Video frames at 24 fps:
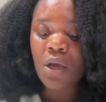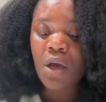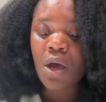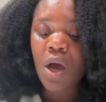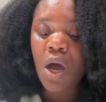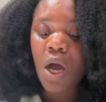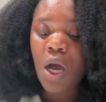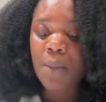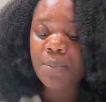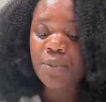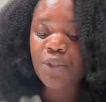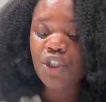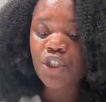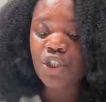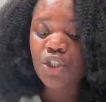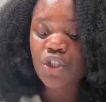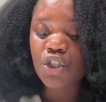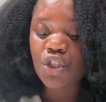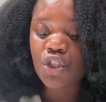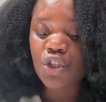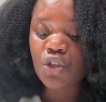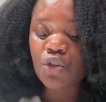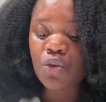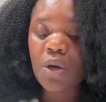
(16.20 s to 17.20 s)
Option
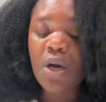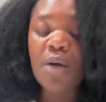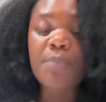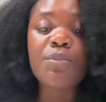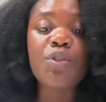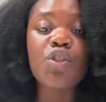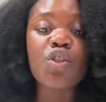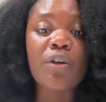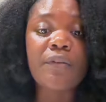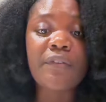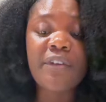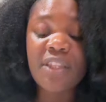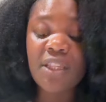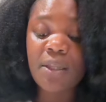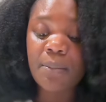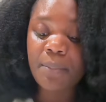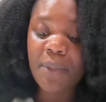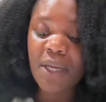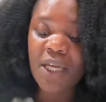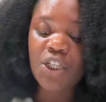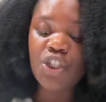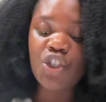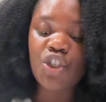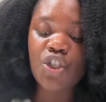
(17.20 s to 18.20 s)
2, observing the
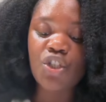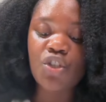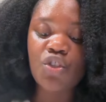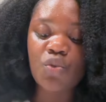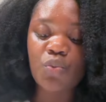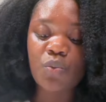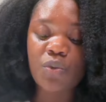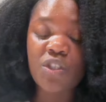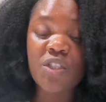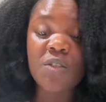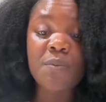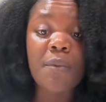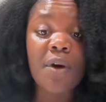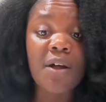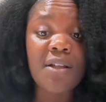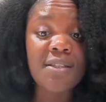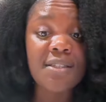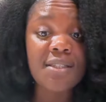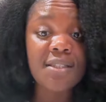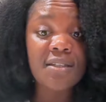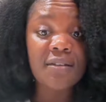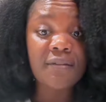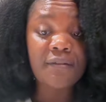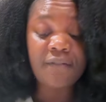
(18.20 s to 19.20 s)
patient's
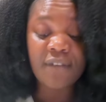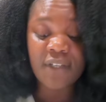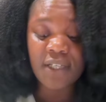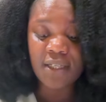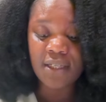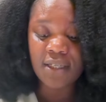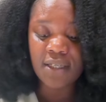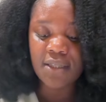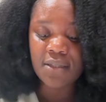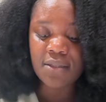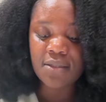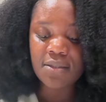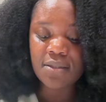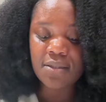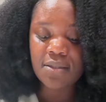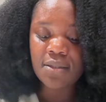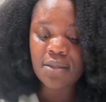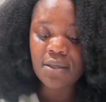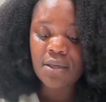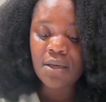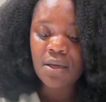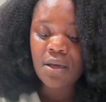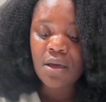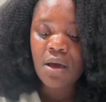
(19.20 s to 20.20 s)
response to feedings.
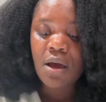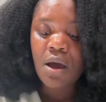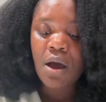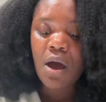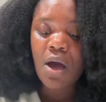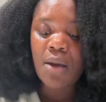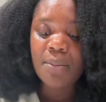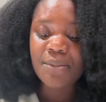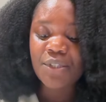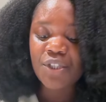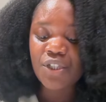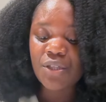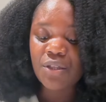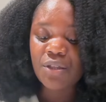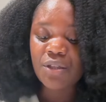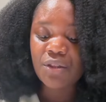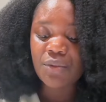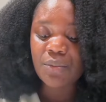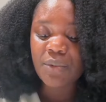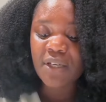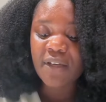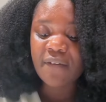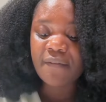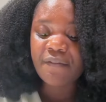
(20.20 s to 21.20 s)
Option
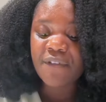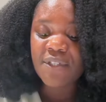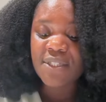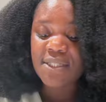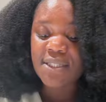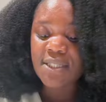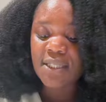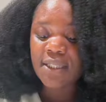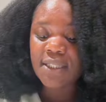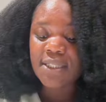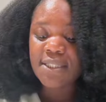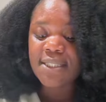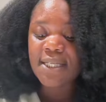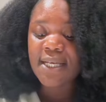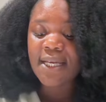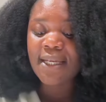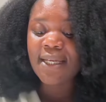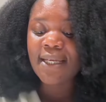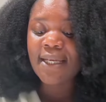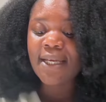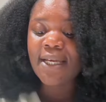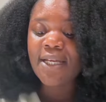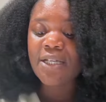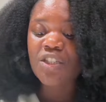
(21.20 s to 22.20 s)
3,
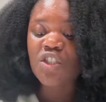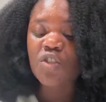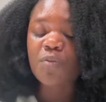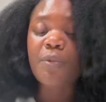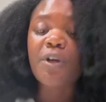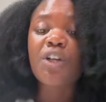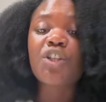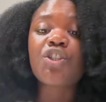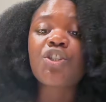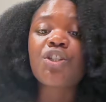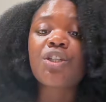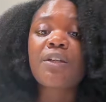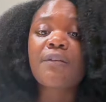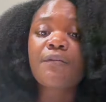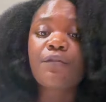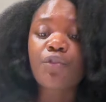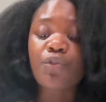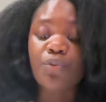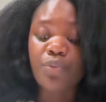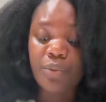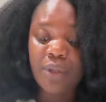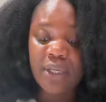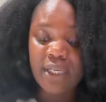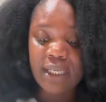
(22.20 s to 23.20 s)
facilitating expression of
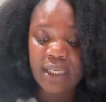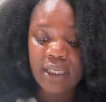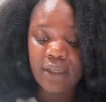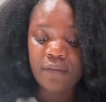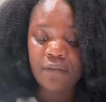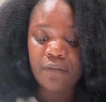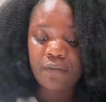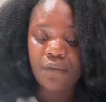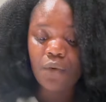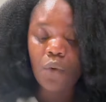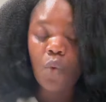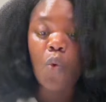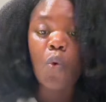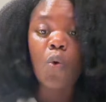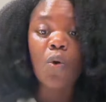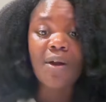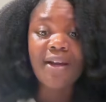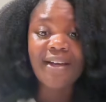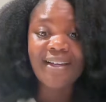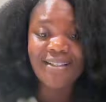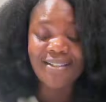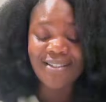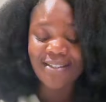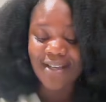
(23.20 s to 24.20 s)
grief or
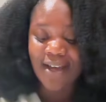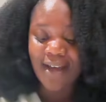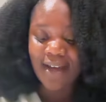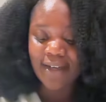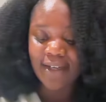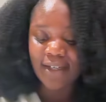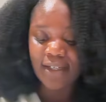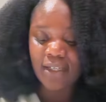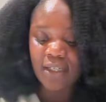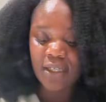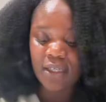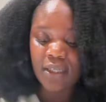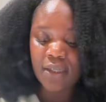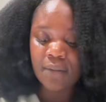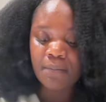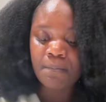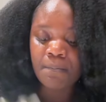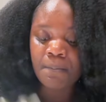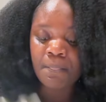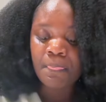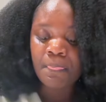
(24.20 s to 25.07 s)
anxiety.